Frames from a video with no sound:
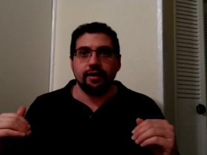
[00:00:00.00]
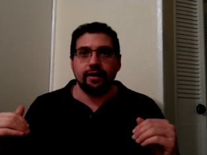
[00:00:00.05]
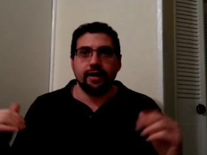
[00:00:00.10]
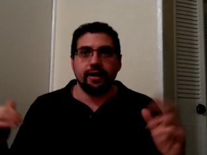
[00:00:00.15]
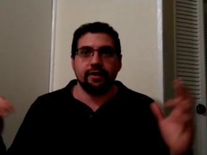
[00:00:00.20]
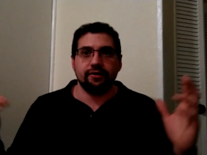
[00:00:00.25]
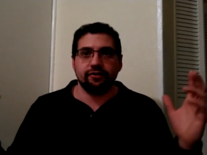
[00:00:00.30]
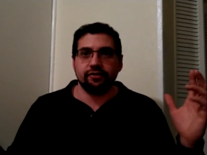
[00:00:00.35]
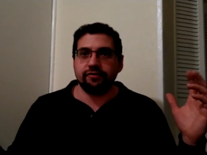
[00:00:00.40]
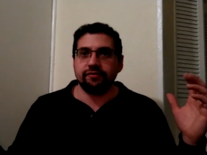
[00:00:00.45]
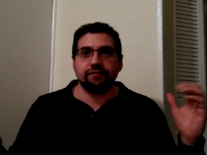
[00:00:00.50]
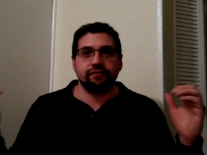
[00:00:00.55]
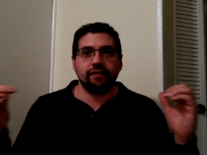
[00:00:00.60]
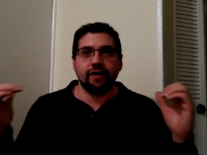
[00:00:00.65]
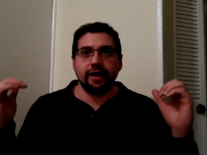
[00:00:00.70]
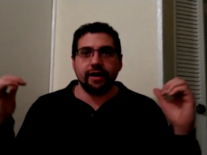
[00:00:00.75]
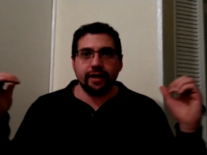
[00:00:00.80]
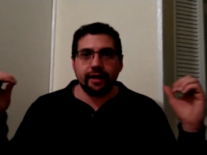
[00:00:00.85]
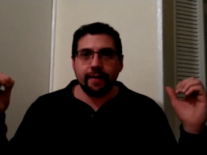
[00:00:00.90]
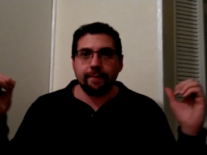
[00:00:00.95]
and just
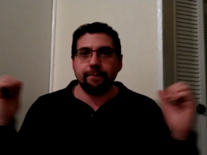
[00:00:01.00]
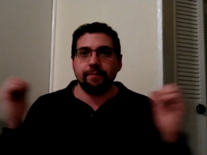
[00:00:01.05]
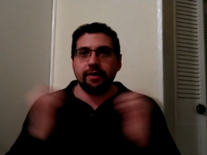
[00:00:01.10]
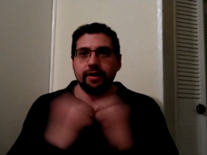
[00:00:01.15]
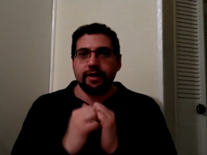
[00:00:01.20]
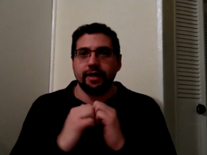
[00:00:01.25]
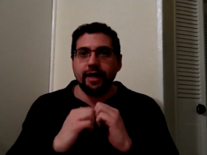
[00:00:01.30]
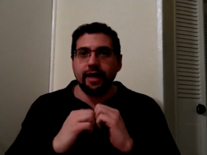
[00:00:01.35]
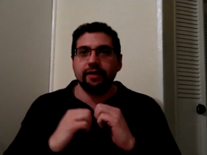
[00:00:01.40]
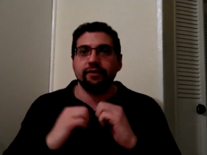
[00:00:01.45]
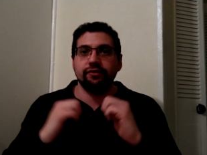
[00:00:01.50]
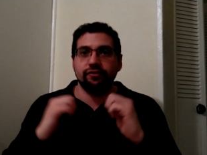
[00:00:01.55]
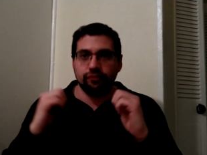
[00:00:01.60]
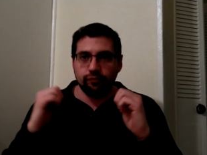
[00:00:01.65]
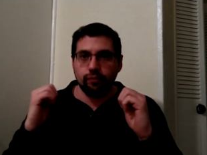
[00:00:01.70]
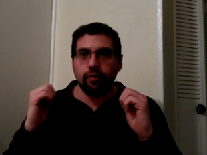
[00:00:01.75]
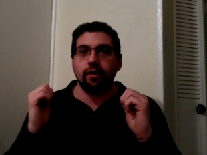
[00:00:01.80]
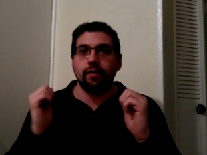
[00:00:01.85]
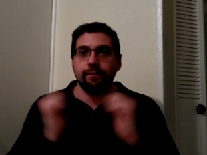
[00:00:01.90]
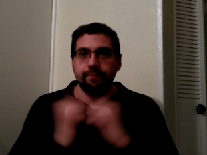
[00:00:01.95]
fighting and butting heads
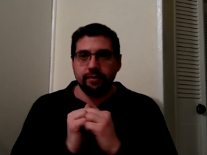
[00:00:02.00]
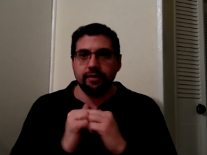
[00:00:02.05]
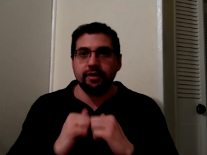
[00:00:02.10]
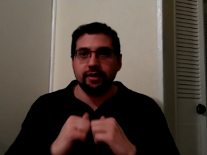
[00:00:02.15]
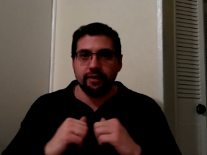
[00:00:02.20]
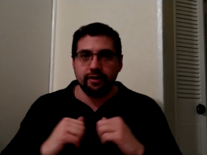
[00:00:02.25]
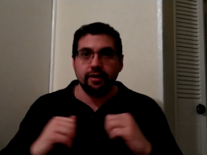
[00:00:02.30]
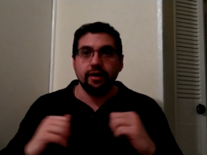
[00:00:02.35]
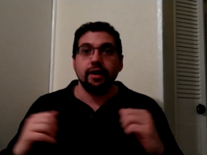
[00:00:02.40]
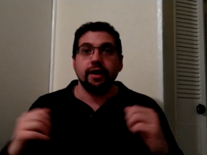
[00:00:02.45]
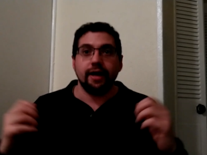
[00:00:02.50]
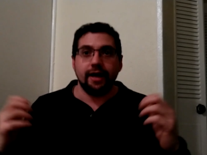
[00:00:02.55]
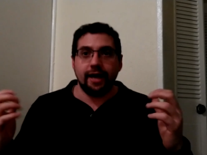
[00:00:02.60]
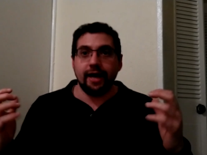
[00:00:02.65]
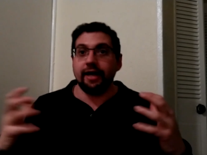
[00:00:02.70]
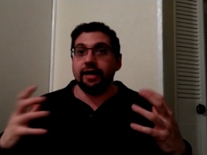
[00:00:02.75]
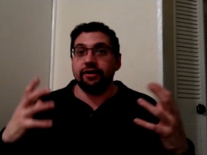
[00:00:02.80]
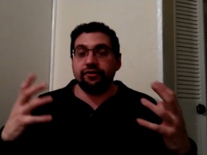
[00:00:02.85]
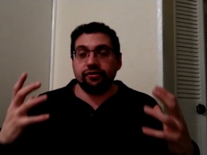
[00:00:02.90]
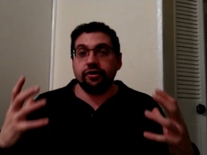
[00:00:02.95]
to all be
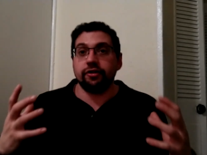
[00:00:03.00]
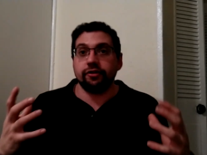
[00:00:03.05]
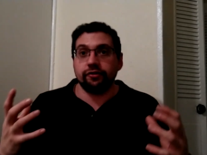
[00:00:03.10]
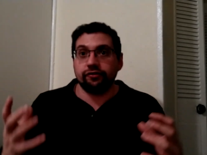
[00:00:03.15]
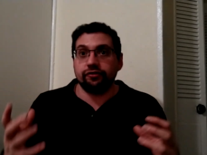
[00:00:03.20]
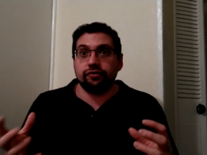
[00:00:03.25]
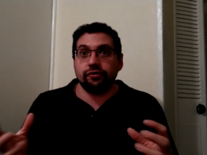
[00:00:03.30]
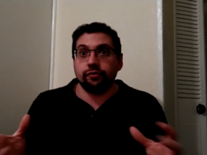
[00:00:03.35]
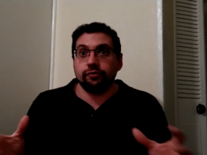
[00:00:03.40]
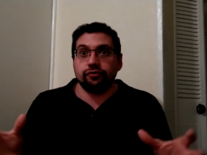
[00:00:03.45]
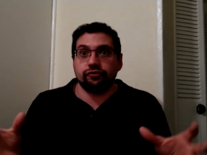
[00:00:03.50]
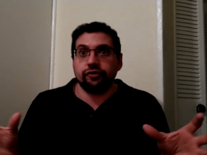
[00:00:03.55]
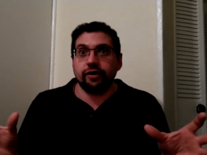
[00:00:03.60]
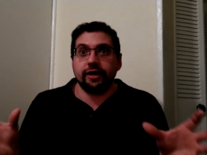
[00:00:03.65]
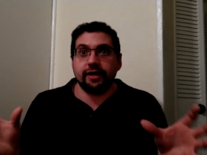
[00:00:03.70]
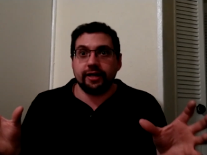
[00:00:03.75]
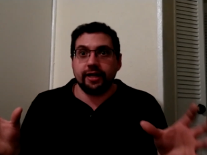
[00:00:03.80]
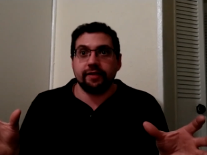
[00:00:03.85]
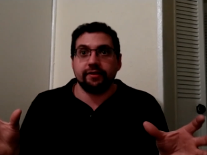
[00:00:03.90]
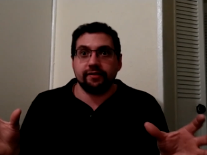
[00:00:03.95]
at each other's throats, trying
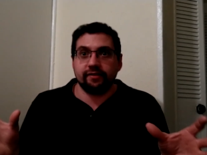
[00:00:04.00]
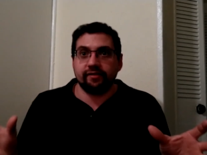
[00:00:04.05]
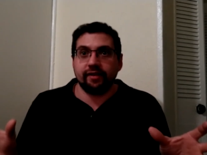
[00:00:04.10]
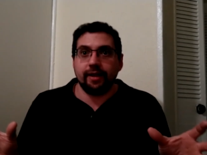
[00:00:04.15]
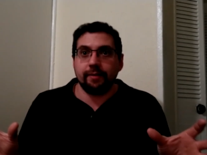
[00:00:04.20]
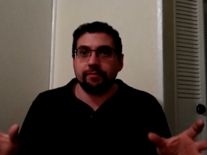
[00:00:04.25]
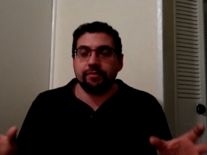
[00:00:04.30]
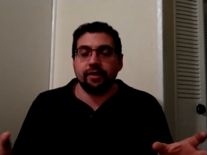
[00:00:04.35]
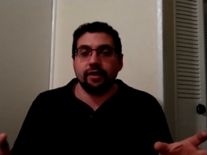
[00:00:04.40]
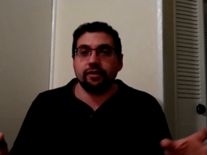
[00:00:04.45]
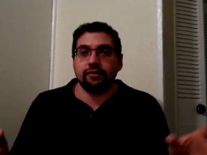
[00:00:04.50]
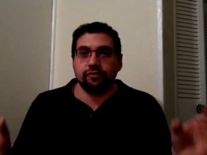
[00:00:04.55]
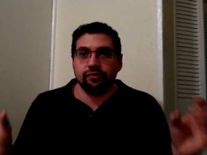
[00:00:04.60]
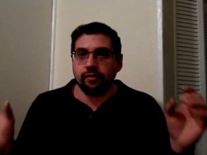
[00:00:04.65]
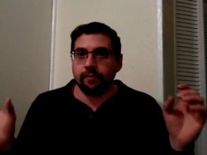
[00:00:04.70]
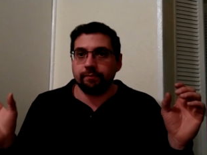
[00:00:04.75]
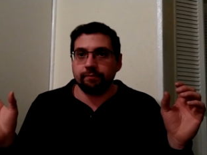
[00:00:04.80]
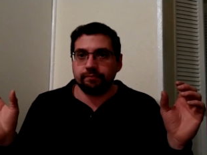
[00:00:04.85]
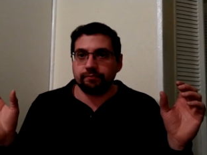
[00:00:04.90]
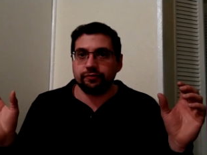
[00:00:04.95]
to get the same things,
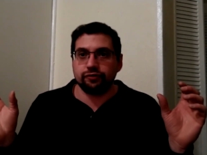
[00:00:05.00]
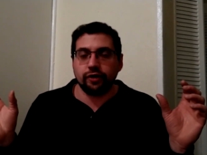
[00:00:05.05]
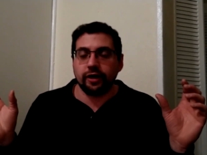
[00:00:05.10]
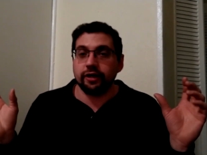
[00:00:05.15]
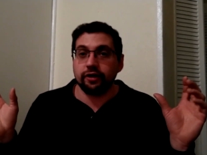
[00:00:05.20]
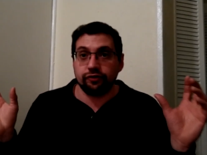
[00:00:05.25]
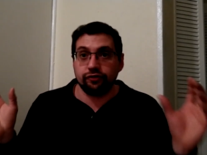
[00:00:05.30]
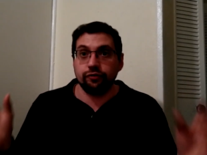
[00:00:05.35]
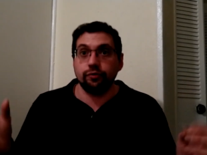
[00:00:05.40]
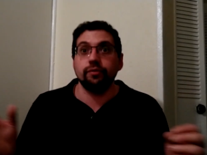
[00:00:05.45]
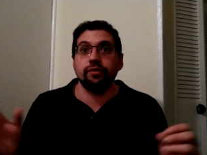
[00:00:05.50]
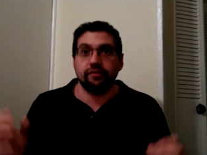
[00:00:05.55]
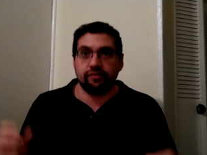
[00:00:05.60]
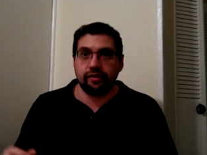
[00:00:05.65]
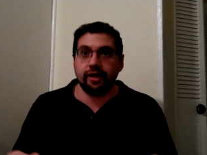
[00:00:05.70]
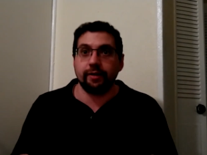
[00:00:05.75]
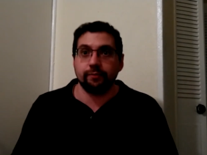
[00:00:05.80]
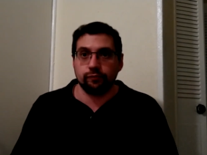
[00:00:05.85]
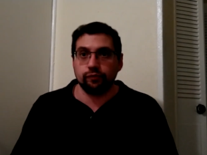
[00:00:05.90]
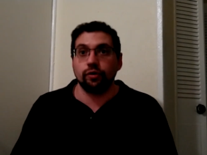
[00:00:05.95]
trying to do the
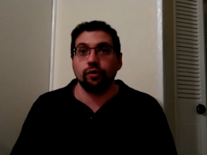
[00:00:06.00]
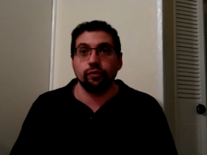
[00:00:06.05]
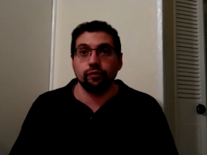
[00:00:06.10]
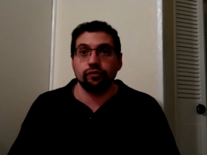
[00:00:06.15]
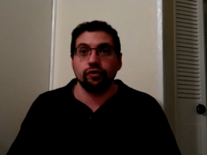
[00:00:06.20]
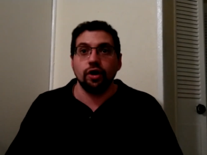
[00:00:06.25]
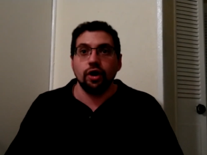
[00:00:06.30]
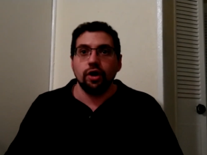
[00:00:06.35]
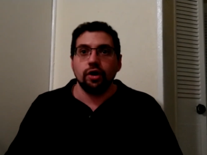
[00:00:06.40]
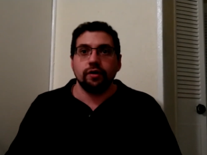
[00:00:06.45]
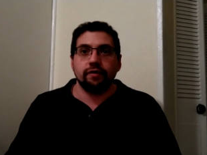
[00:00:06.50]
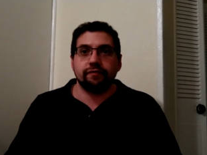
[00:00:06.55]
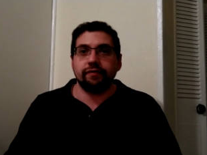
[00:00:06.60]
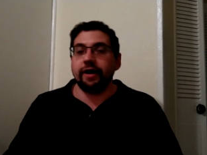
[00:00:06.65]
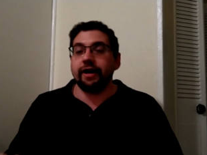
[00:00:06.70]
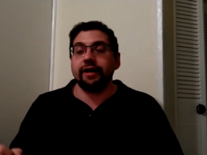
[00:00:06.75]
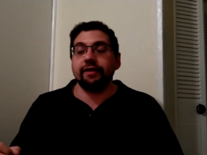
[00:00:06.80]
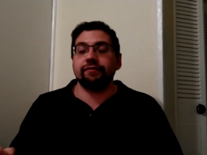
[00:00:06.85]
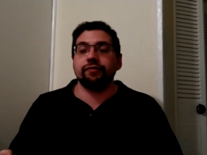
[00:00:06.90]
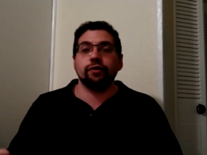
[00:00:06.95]
same role,
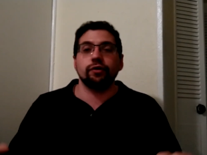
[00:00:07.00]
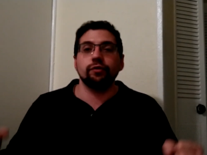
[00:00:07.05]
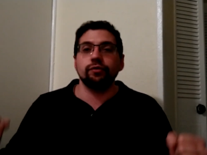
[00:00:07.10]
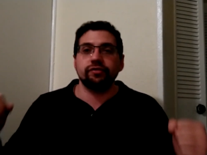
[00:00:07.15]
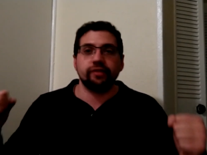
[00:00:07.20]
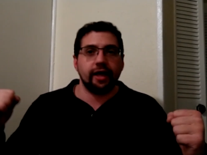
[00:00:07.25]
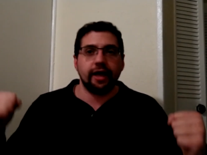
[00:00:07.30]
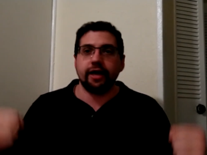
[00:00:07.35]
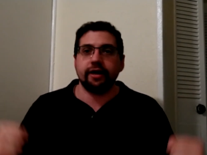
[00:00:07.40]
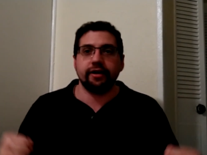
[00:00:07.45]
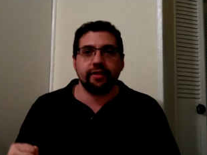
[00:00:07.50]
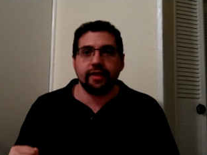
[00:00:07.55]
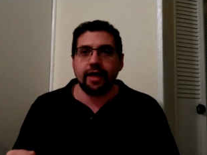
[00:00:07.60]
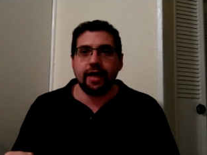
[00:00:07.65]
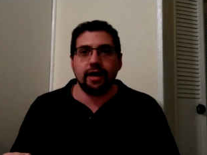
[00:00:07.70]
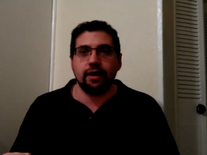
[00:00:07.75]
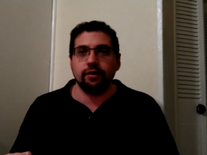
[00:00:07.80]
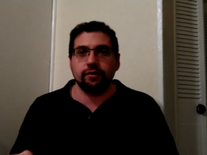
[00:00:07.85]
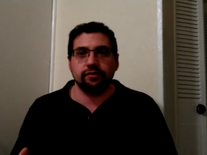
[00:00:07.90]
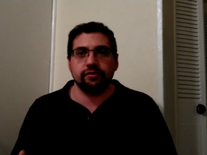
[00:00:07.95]
fighting for who's the head of the
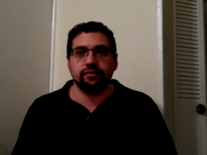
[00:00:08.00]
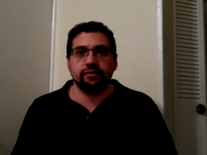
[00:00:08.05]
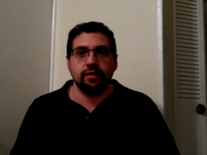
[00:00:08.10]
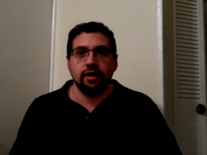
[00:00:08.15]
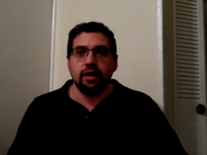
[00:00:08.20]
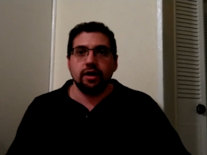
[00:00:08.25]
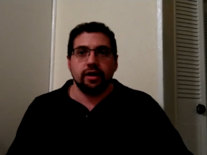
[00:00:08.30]
house.